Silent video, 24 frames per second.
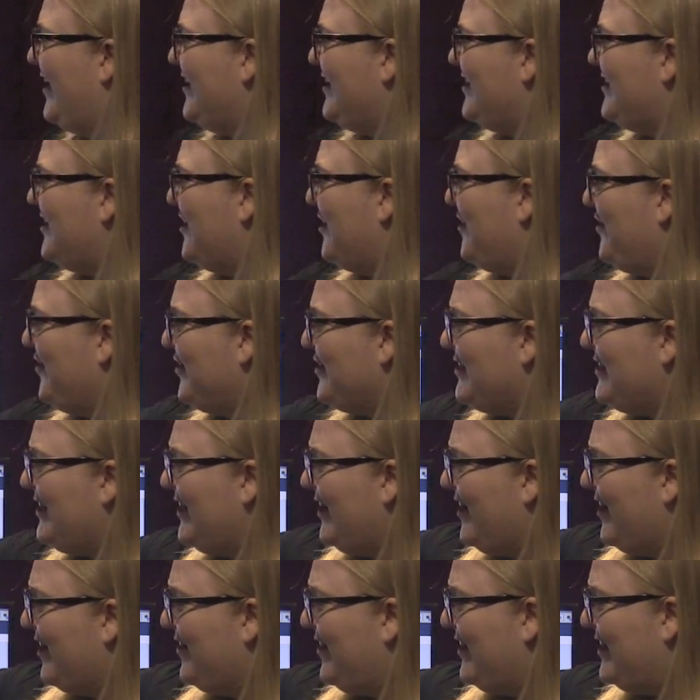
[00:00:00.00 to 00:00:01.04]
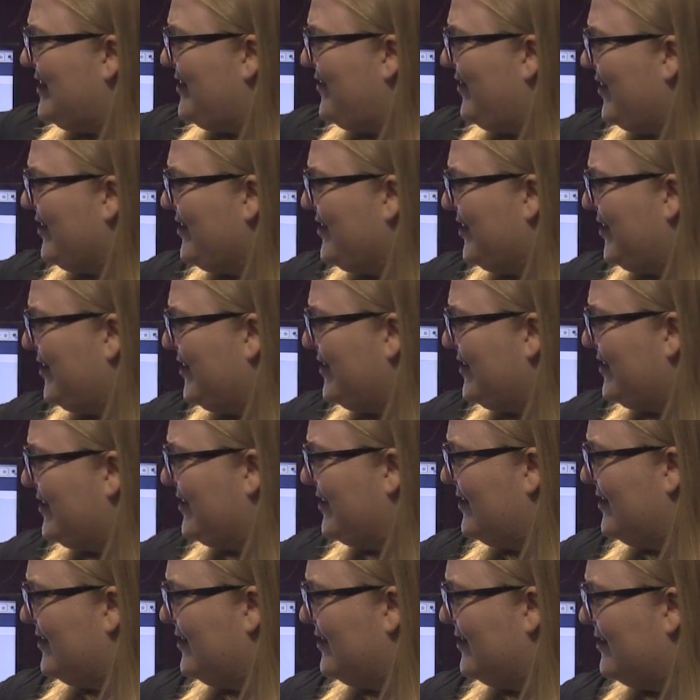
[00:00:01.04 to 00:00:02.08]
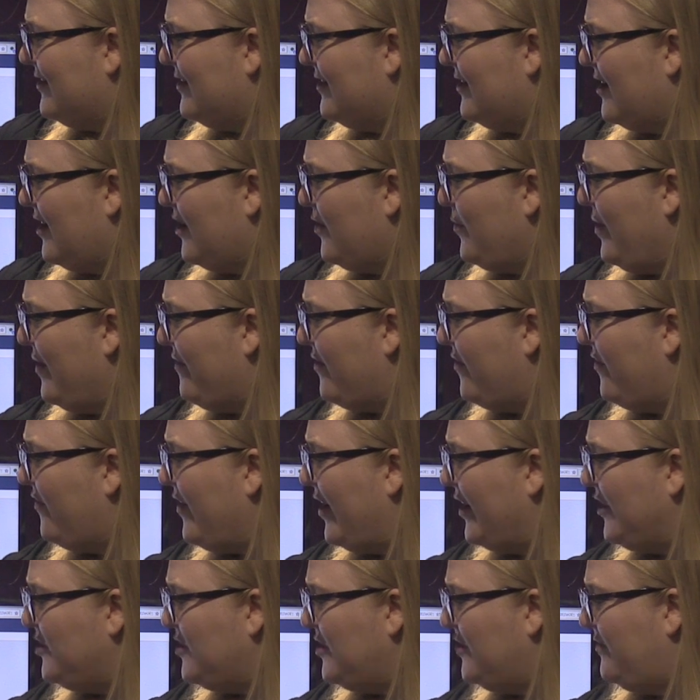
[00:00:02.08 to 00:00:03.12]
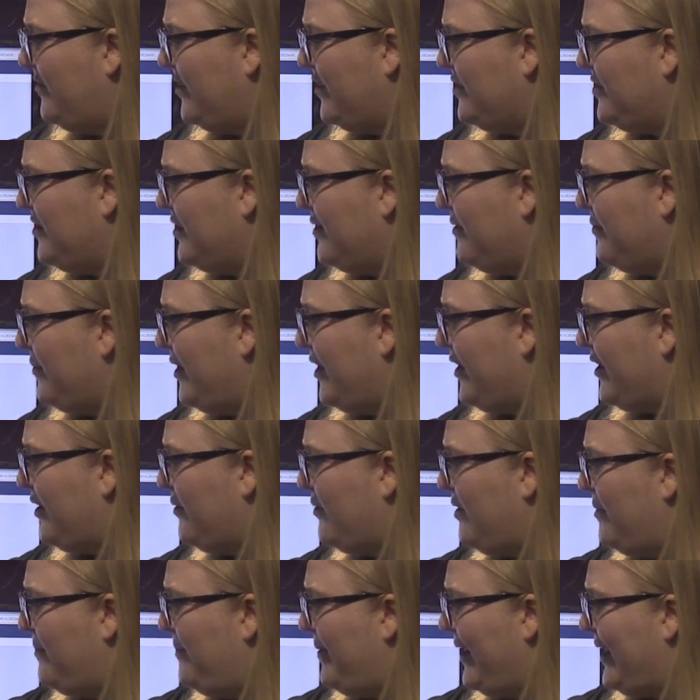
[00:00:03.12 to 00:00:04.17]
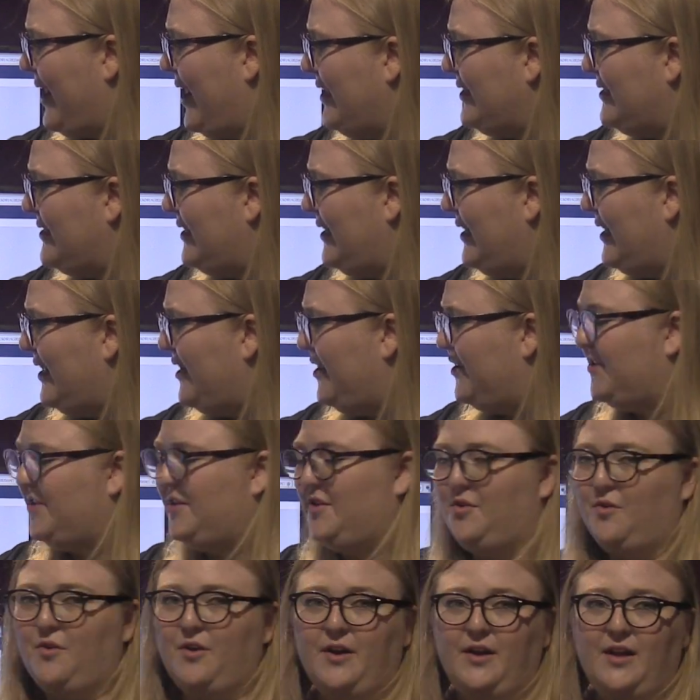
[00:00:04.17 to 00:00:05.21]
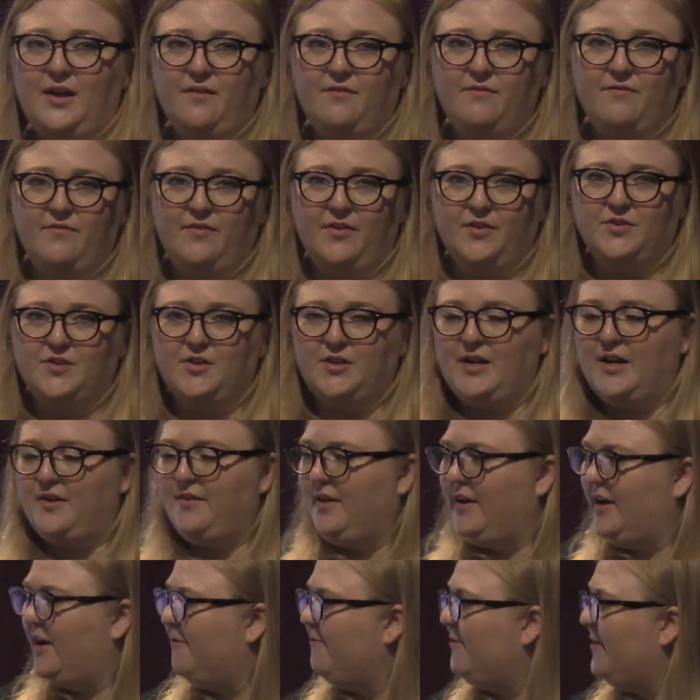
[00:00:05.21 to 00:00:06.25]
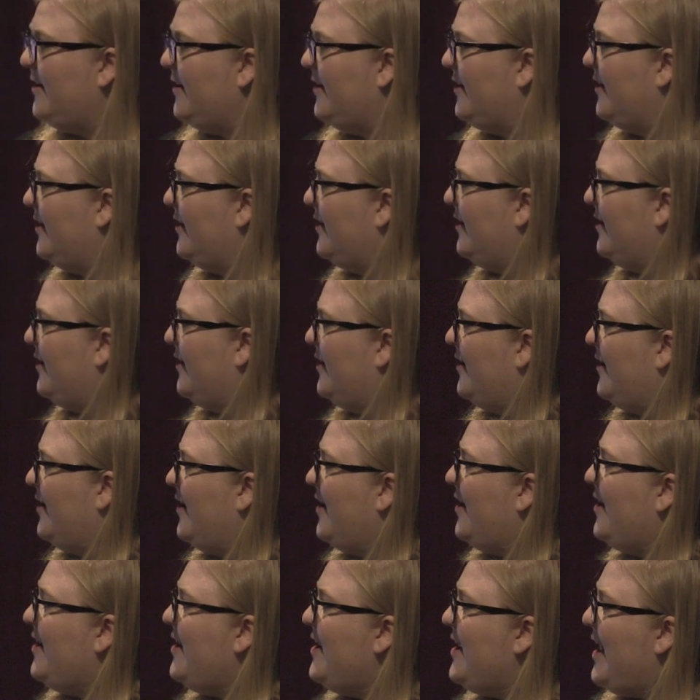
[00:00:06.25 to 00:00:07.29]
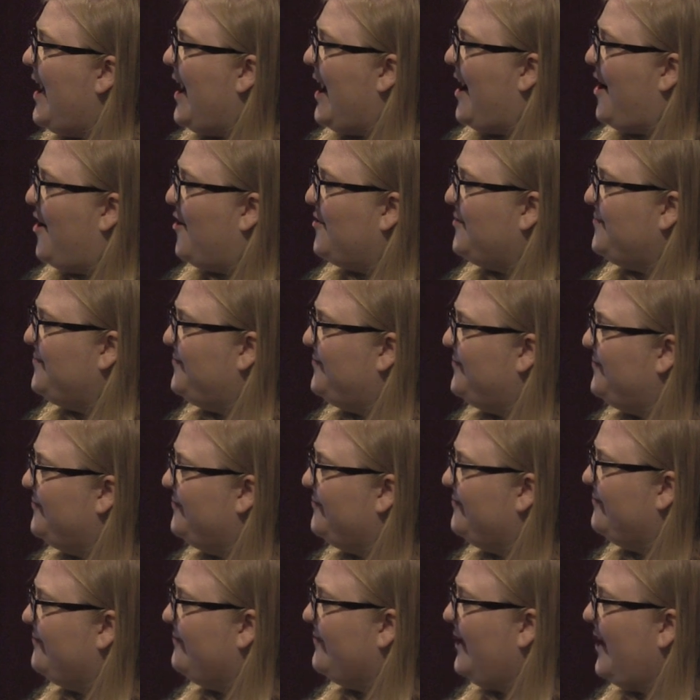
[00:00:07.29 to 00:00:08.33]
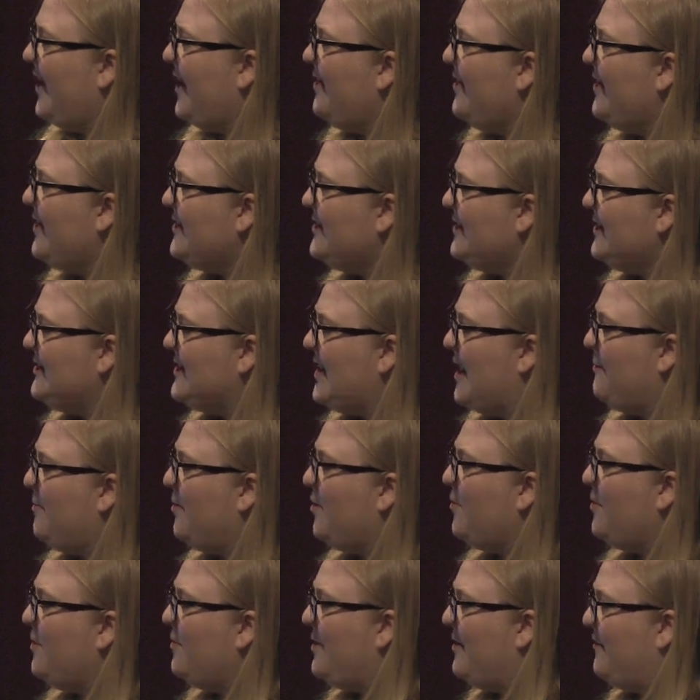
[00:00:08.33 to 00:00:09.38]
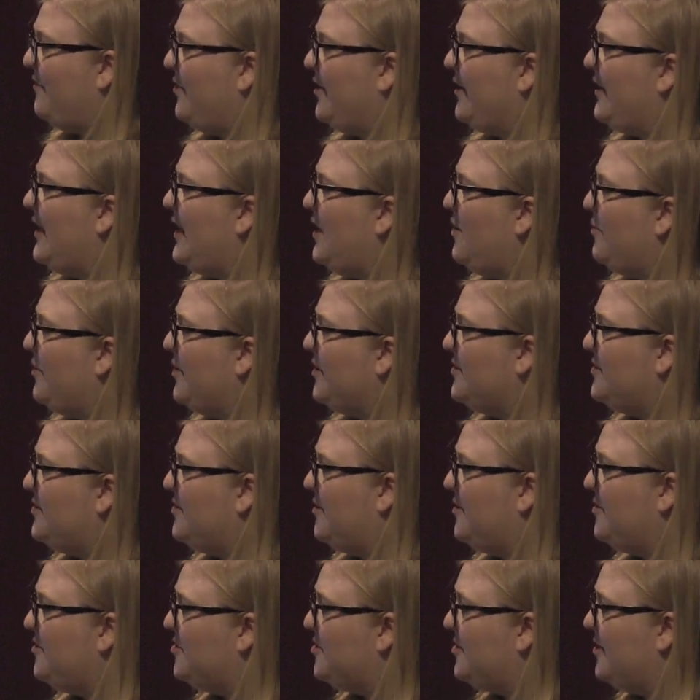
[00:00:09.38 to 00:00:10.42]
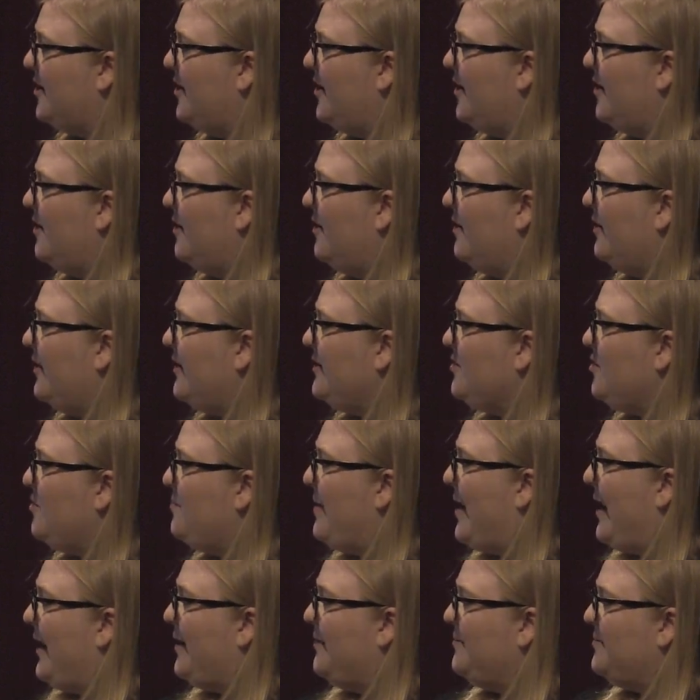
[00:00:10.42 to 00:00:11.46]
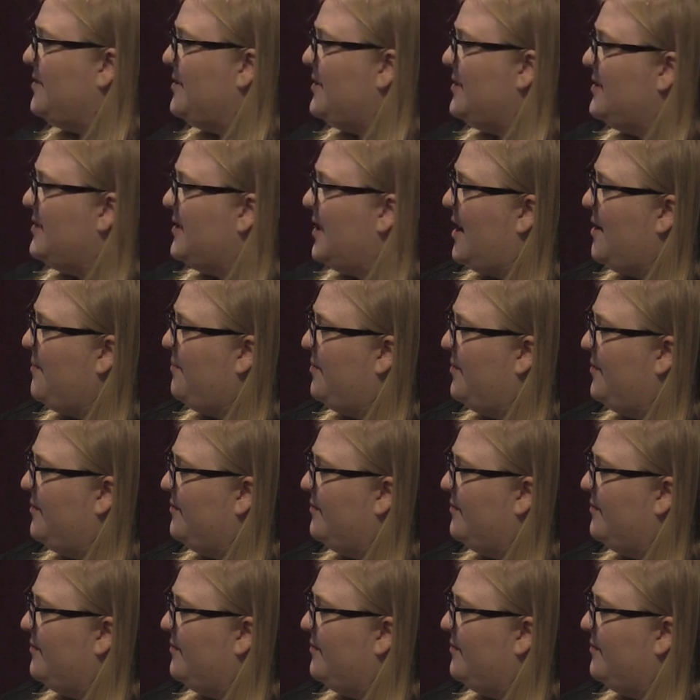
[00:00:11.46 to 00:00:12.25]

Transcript: So if you'll see here on these filters, we have a function filter where you're going to want to pick IT and a seniority filter down here. Now, in this example, we went for a keyword search. Let's go back up to the top.